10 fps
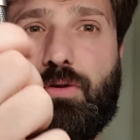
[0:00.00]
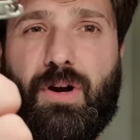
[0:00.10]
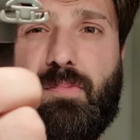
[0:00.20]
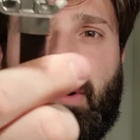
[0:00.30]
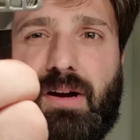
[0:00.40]

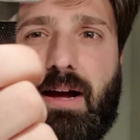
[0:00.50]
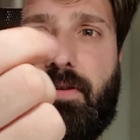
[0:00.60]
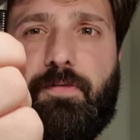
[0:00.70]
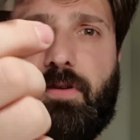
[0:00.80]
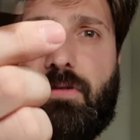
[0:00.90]
grip, I
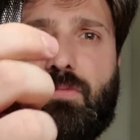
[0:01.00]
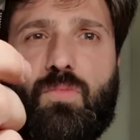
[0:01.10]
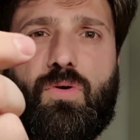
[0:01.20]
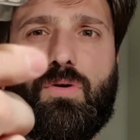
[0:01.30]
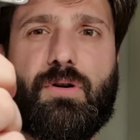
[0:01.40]
feel
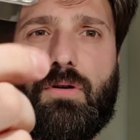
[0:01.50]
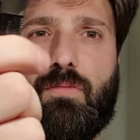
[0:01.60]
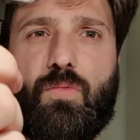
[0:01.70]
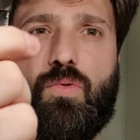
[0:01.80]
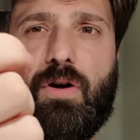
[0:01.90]

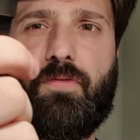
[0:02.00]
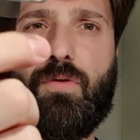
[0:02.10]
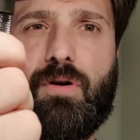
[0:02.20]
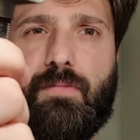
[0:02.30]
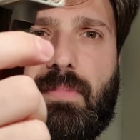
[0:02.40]
more rough,
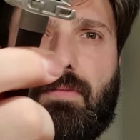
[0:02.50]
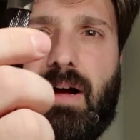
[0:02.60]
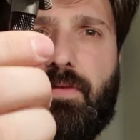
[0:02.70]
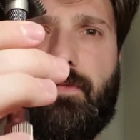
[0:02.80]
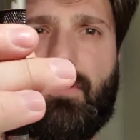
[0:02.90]
or
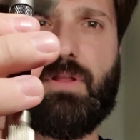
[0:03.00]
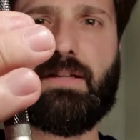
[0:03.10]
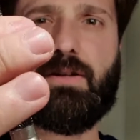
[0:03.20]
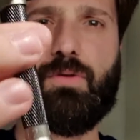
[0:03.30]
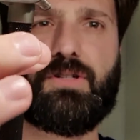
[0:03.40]
I feel
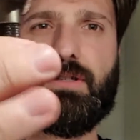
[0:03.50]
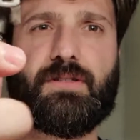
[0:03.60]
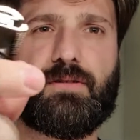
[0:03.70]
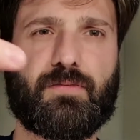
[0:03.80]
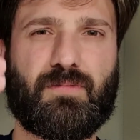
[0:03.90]
like the
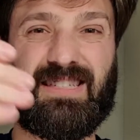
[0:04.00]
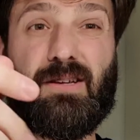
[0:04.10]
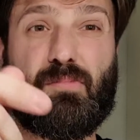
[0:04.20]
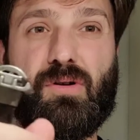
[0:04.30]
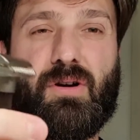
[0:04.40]
ridges
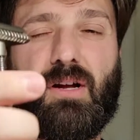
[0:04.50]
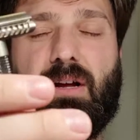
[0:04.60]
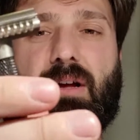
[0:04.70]
deeper,